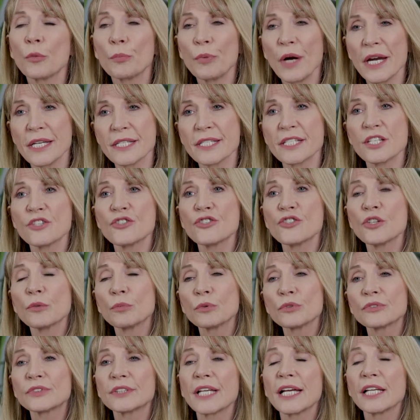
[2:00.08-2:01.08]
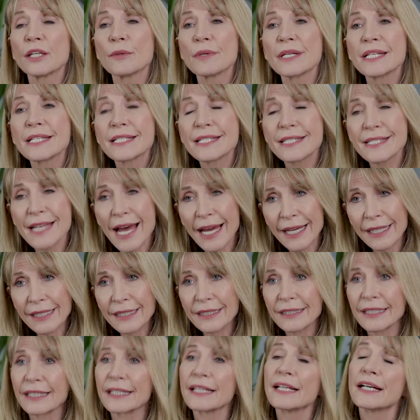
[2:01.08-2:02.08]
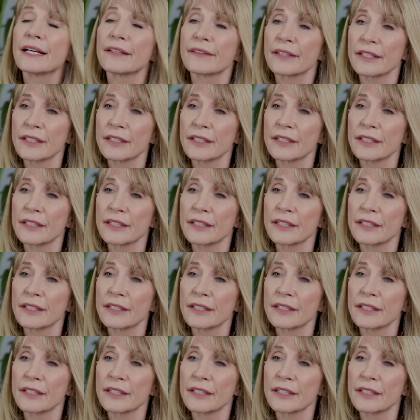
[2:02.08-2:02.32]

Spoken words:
practitioner will tell you exactly